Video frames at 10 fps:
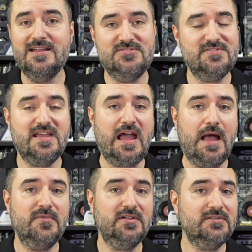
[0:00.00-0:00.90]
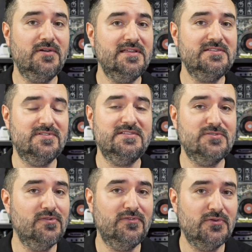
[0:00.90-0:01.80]
Today I'm not going to
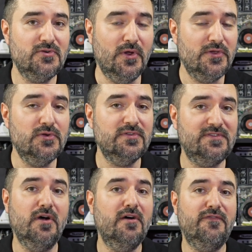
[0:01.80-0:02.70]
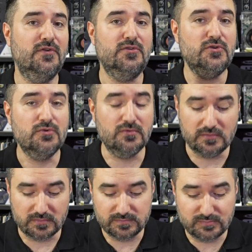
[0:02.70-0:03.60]
introduce to you a new stuff, a
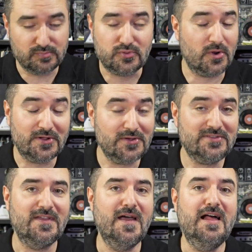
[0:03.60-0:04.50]
new product,